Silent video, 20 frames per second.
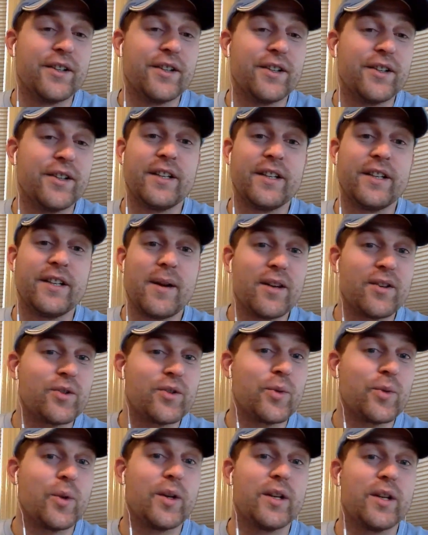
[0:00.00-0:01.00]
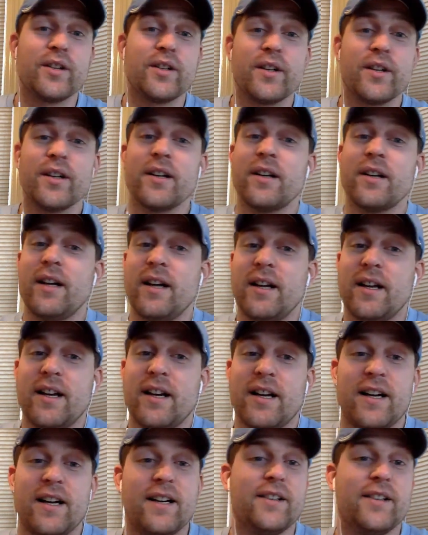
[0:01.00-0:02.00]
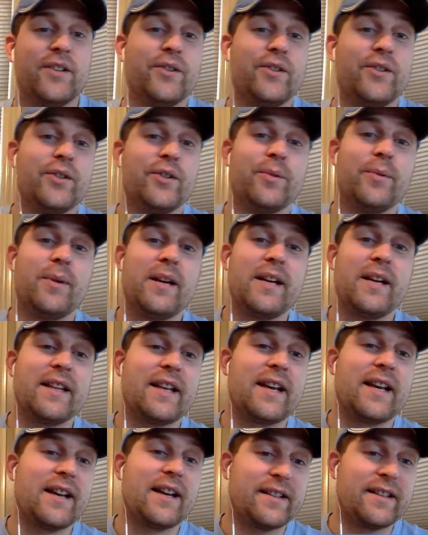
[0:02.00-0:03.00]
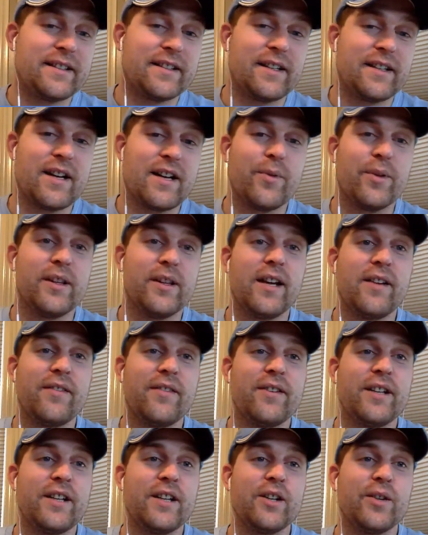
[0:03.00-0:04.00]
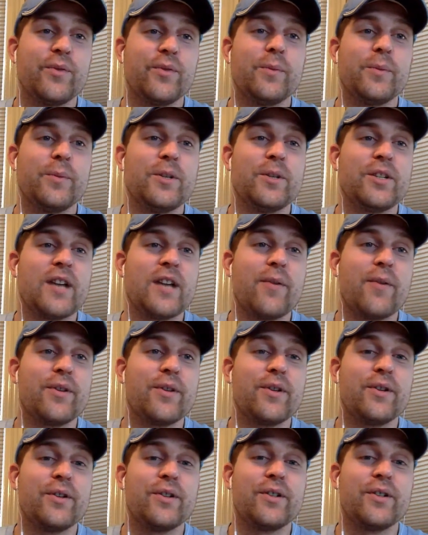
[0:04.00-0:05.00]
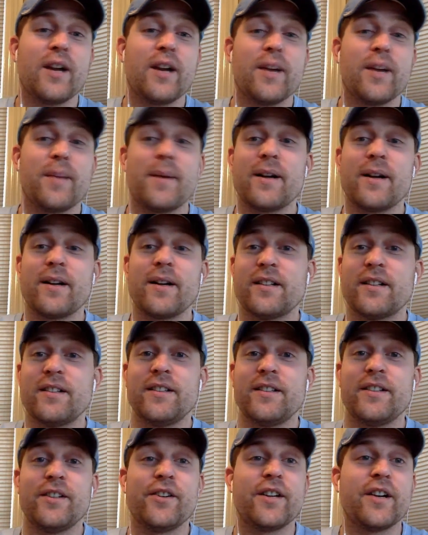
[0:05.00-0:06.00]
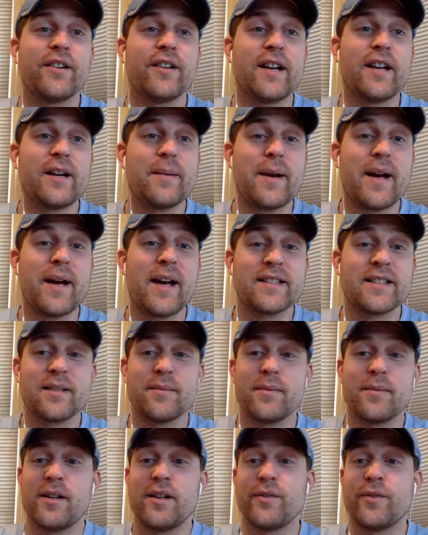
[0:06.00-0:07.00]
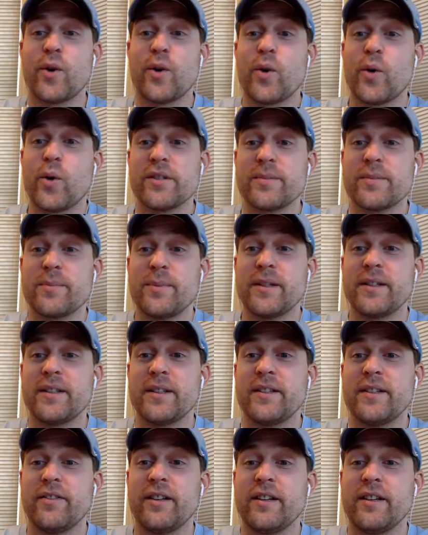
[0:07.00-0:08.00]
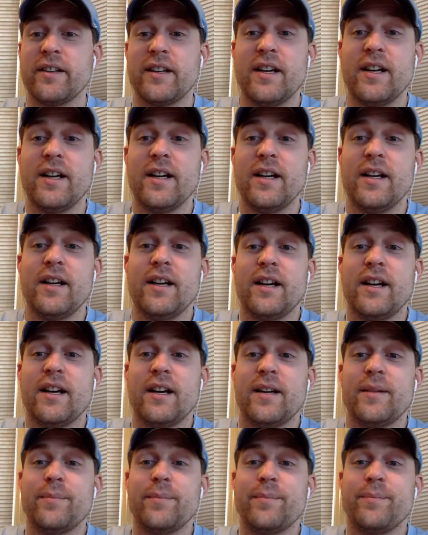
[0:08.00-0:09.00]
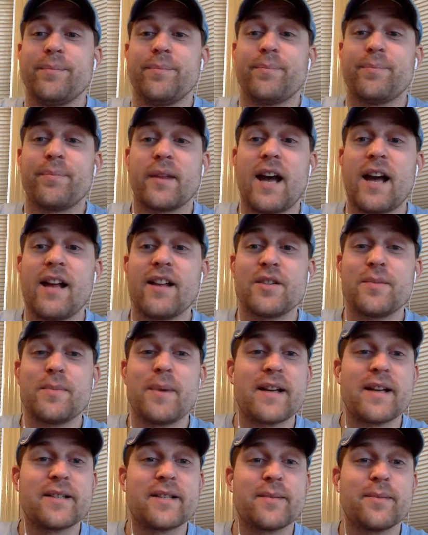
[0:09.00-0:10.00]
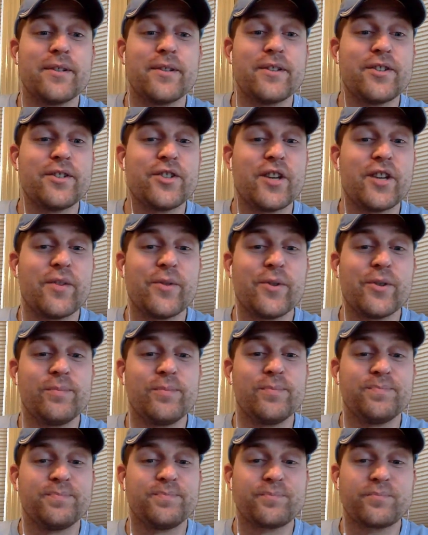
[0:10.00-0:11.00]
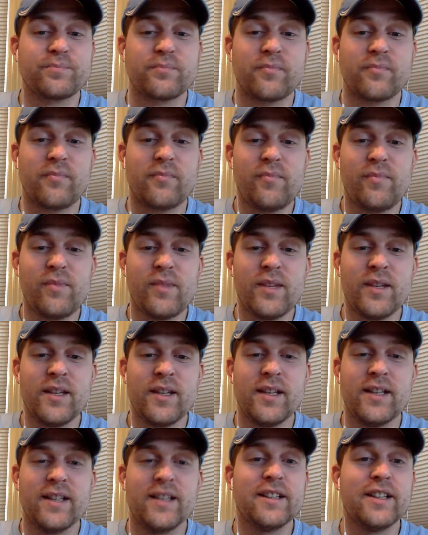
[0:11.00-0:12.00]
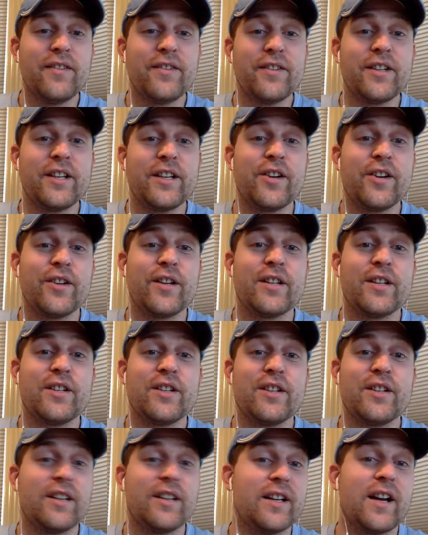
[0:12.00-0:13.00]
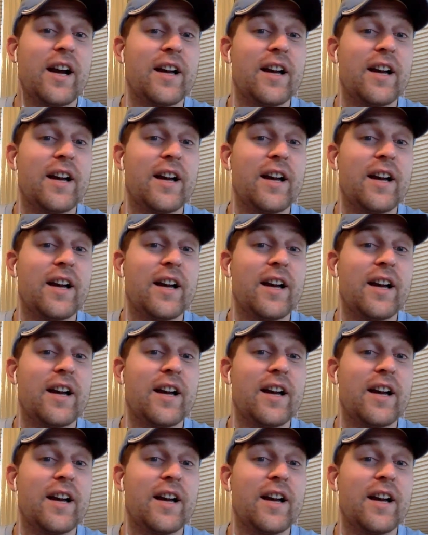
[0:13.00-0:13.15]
Email, Twitter, YouTube, any of that. Would love to hear from you, chat with you, talk about Carolina basketball, of course, but even college basketball in general. I'd love to hear that. I'd